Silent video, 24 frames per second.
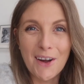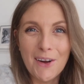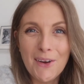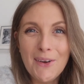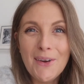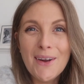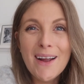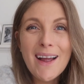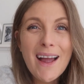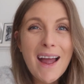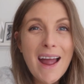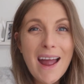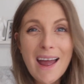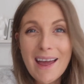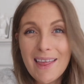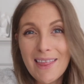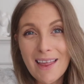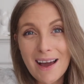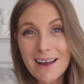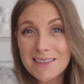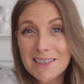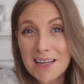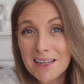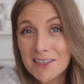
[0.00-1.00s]
so
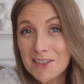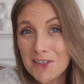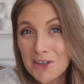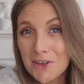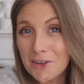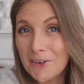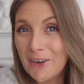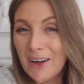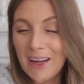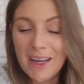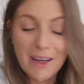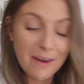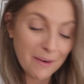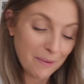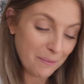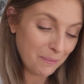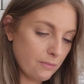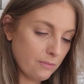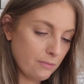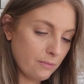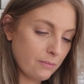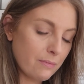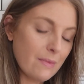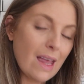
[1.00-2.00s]
that's our story.
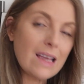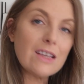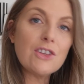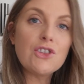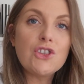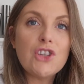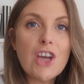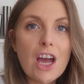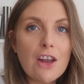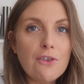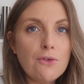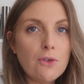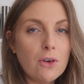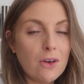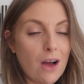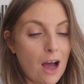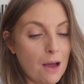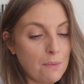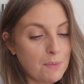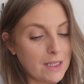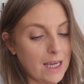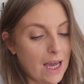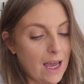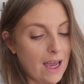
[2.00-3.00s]
General
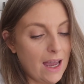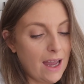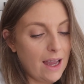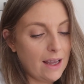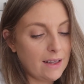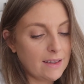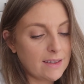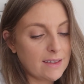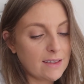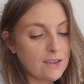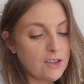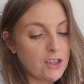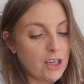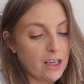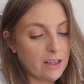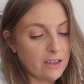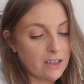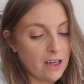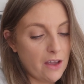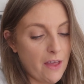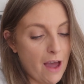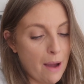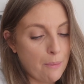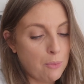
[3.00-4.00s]
updates,
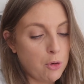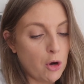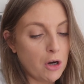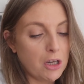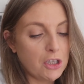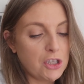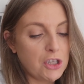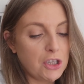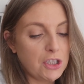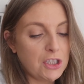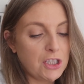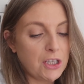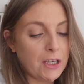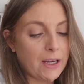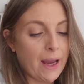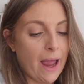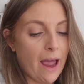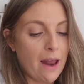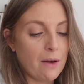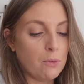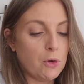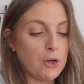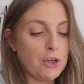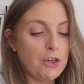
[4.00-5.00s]
done that, products you
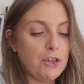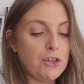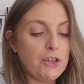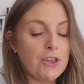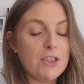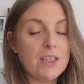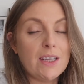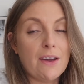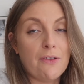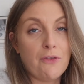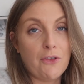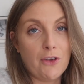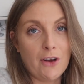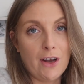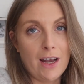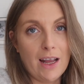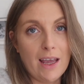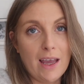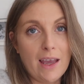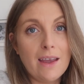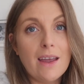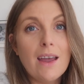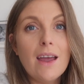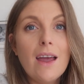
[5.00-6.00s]
again and what you do
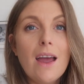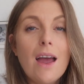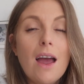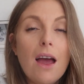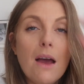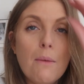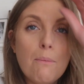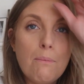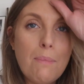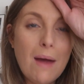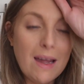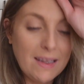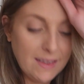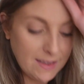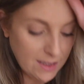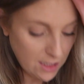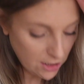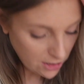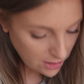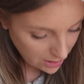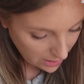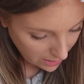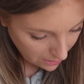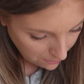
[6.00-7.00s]
differently.
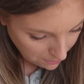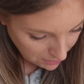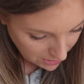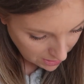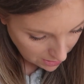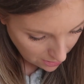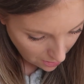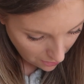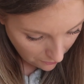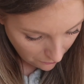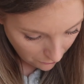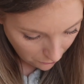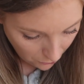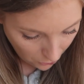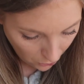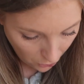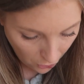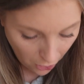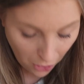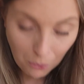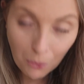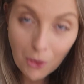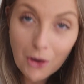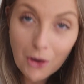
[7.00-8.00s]
Best tips for a